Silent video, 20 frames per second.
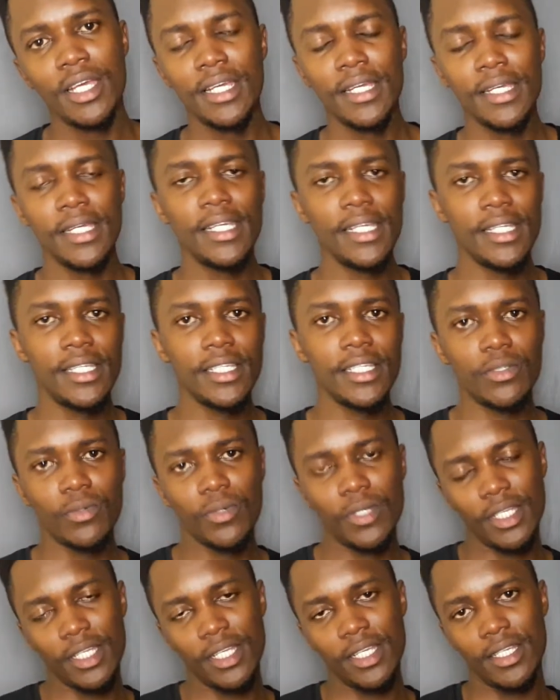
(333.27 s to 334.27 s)
it is what it
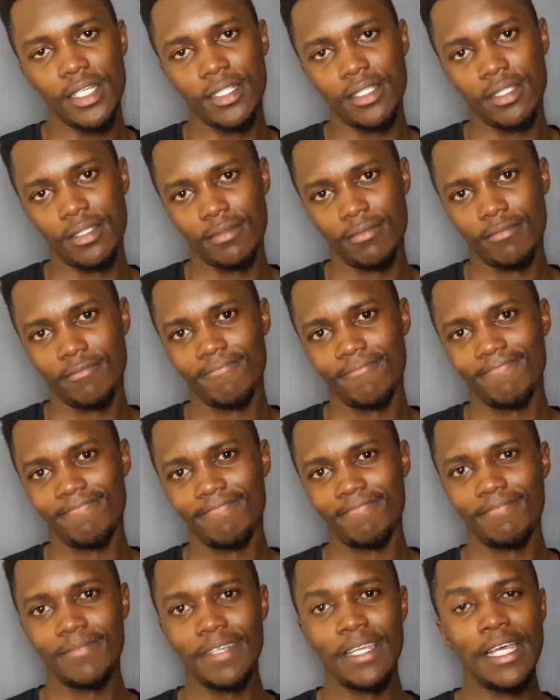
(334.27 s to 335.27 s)
is.
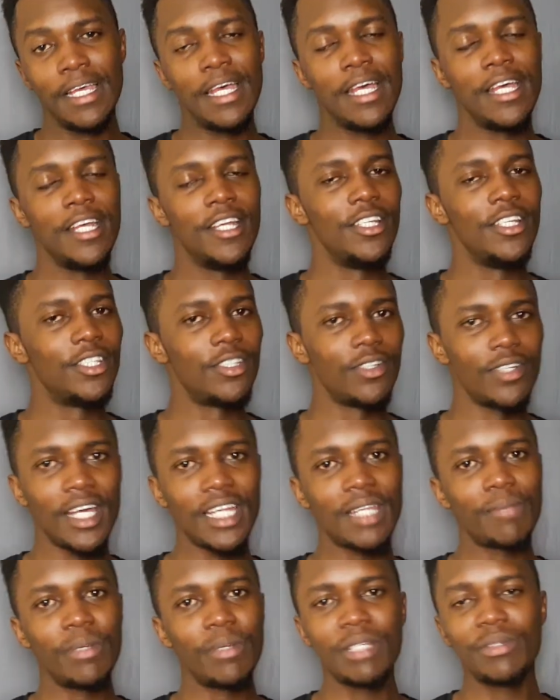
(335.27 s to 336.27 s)
So that
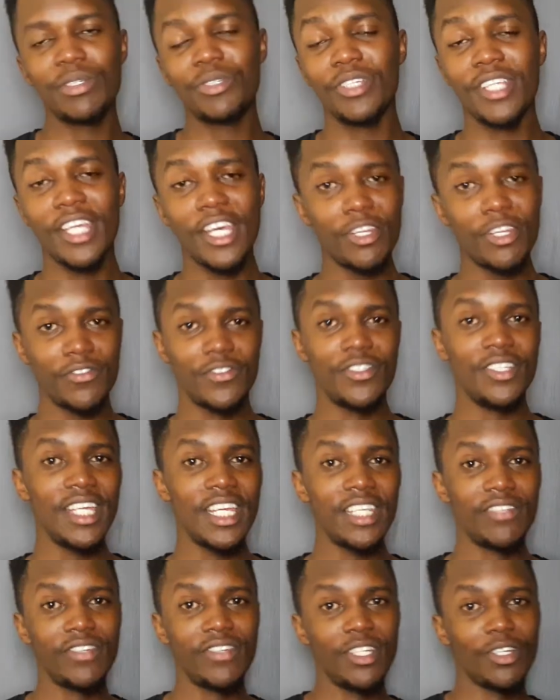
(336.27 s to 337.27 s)
brings us to the end of today's
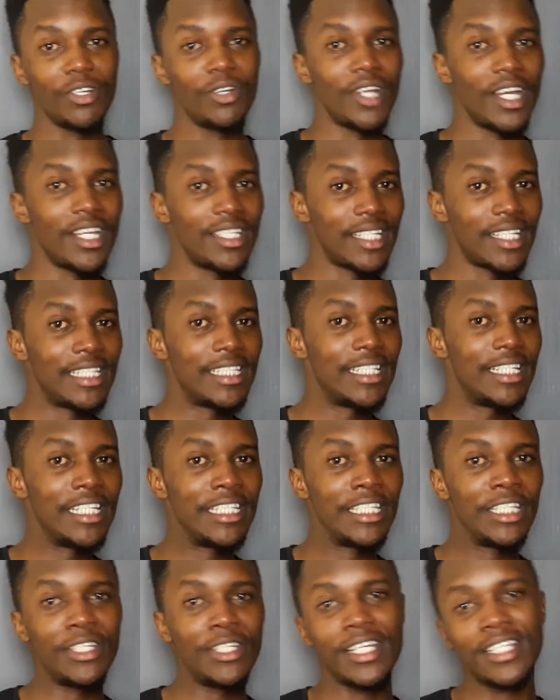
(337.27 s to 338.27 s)
video, guys. Until I see you
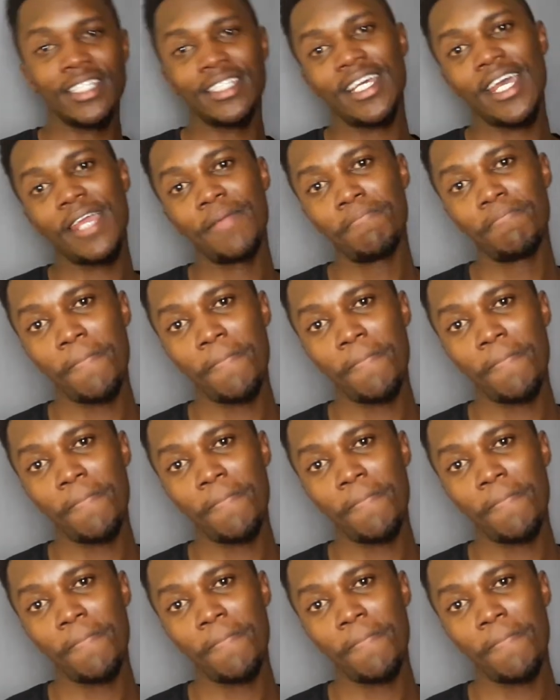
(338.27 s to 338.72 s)
next time,